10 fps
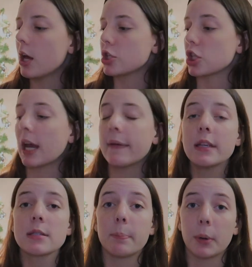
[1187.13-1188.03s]
She gave
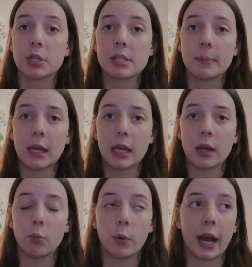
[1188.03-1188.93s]
this book to me
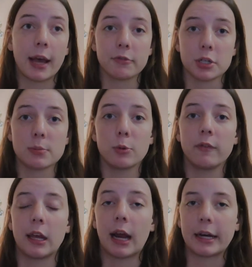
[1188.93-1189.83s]
when I first moved in.